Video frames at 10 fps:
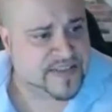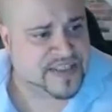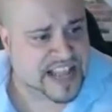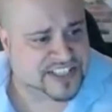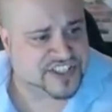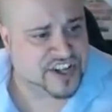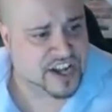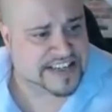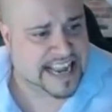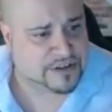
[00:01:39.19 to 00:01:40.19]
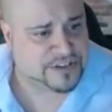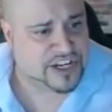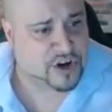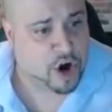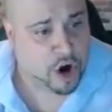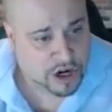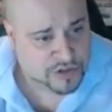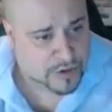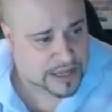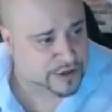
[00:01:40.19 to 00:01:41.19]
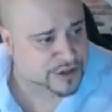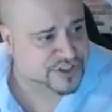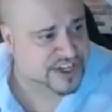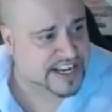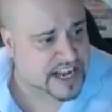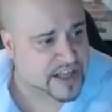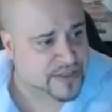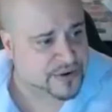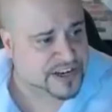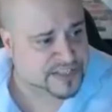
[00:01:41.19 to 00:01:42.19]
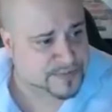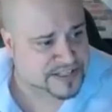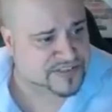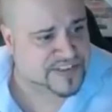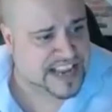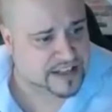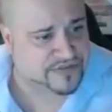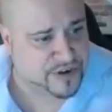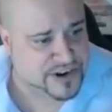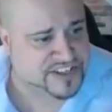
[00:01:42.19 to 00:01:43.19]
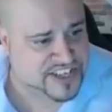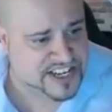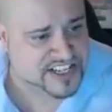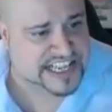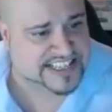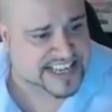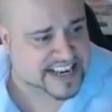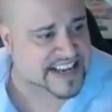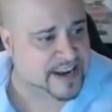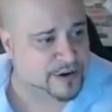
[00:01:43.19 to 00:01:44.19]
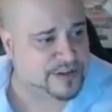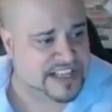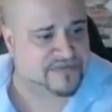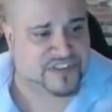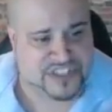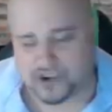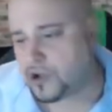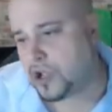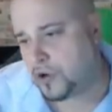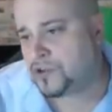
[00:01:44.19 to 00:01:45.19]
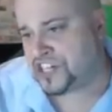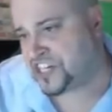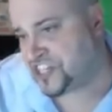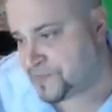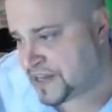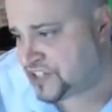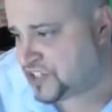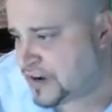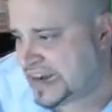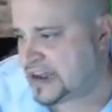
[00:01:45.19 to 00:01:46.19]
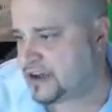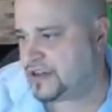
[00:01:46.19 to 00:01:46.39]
That's not counting car dwellers in other expensive California cities like San Diego and San Francisco, which I just mentioned right now.